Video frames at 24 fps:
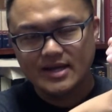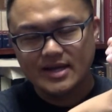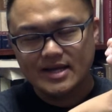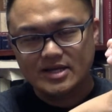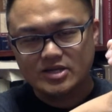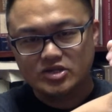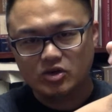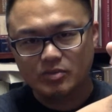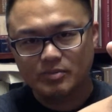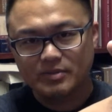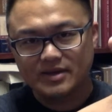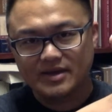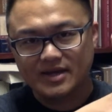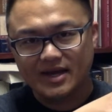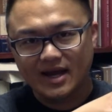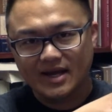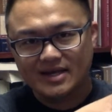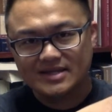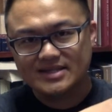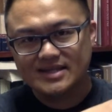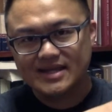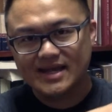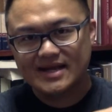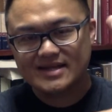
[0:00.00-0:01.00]
And so,
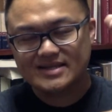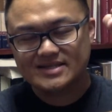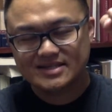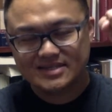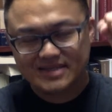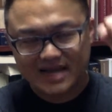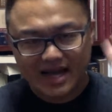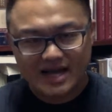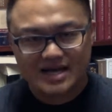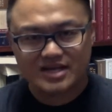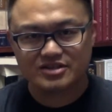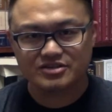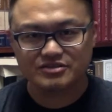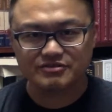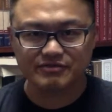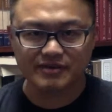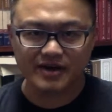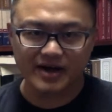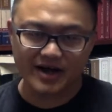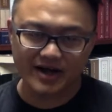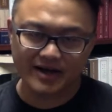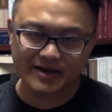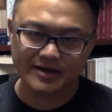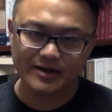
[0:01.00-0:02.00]
because He has
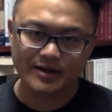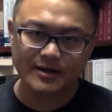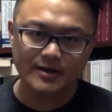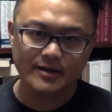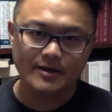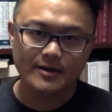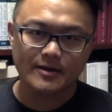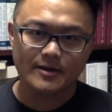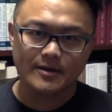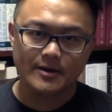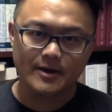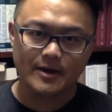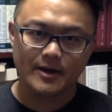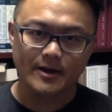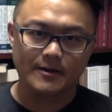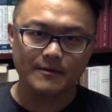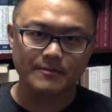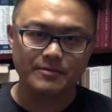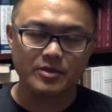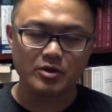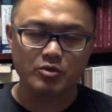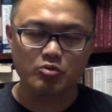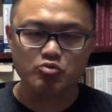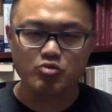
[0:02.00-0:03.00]
satisfied
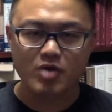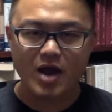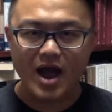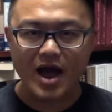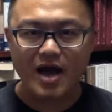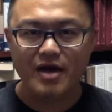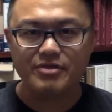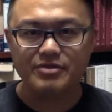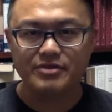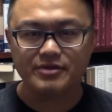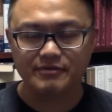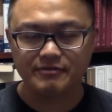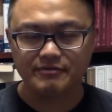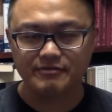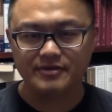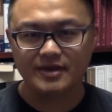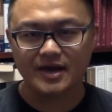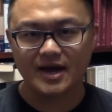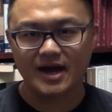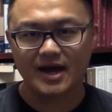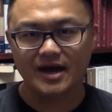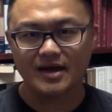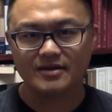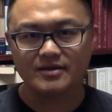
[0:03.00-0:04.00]
um, the wrath of
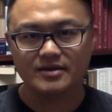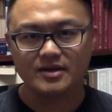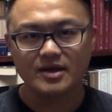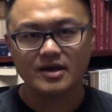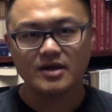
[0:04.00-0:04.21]
God,